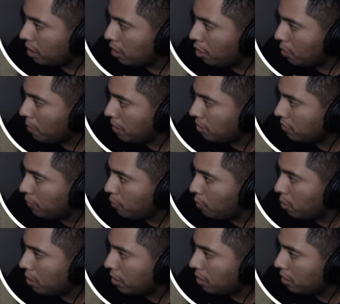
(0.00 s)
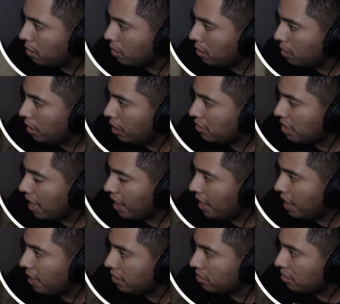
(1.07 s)
I'm going back to four. He's at
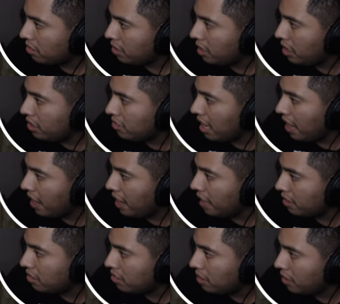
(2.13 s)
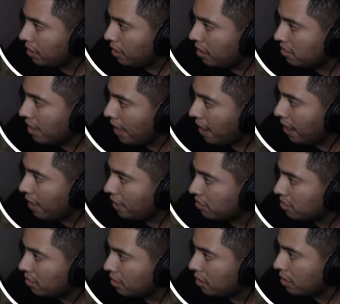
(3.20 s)
eight. He's at eight. He's at
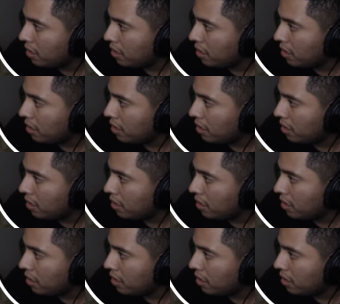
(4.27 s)
eight.